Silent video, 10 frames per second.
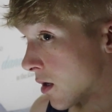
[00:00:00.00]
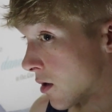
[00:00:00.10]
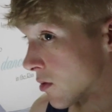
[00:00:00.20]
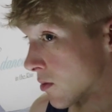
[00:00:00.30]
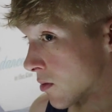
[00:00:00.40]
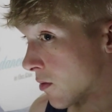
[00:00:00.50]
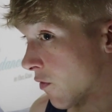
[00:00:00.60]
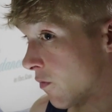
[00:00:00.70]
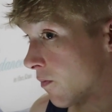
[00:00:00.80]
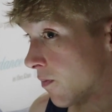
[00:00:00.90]
I don't
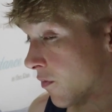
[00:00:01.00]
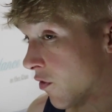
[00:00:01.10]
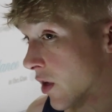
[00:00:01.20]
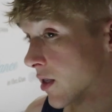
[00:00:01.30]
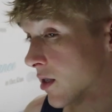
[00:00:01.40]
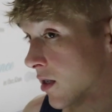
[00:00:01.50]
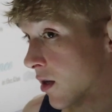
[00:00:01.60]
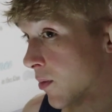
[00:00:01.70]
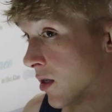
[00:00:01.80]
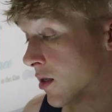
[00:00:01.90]
freaking
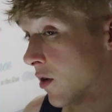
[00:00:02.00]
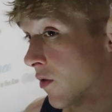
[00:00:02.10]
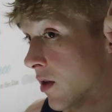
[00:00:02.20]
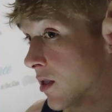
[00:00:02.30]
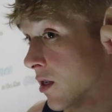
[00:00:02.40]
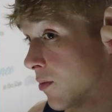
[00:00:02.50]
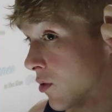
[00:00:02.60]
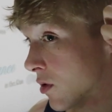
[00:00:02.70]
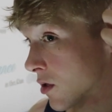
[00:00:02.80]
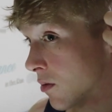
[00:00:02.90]
stick myself in the
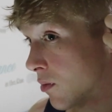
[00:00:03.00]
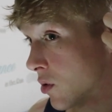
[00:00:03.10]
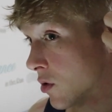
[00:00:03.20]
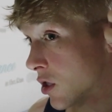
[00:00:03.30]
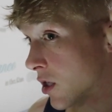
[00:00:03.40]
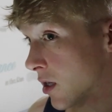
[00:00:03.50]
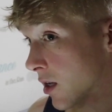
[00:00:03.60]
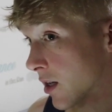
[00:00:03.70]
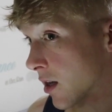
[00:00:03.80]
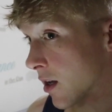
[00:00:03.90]
temple or some bullshit
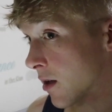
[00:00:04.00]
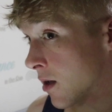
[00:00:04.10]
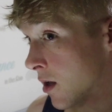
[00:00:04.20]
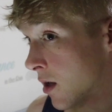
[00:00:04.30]
like that.